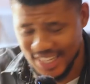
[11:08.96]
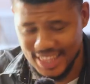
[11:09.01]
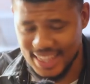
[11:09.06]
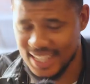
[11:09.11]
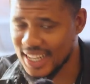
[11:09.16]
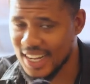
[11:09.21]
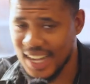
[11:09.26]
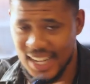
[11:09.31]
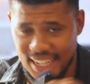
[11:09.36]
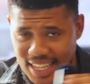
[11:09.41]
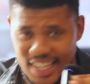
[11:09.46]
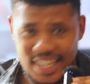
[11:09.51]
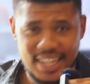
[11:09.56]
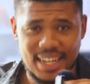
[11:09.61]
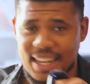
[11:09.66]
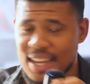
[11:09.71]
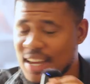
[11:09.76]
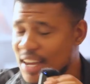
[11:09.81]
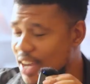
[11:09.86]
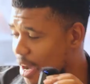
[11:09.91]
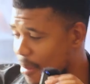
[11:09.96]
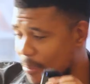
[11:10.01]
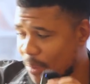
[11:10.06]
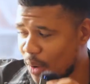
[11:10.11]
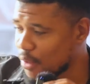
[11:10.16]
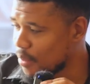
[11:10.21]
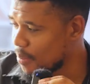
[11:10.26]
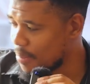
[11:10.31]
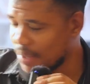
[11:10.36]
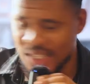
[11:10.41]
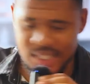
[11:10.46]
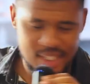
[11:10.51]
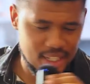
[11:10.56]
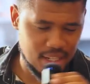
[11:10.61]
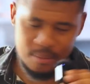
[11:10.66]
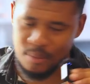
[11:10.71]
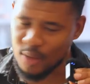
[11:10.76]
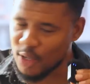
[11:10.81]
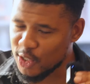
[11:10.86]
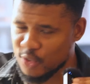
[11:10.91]
anything again about
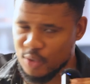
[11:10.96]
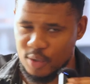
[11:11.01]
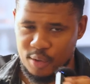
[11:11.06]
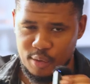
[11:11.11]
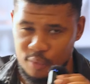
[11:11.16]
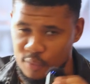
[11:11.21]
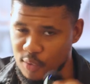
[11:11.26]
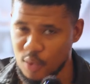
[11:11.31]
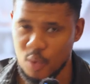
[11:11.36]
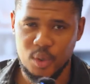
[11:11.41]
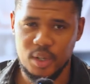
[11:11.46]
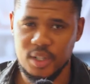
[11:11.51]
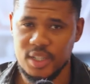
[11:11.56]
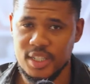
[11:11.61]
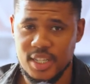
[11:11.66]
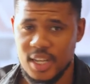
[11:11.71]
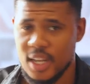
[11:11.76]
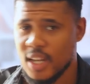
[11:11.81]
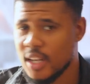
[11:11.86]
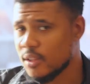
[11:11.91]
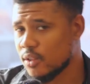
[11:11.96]
mixing and mastering vocals.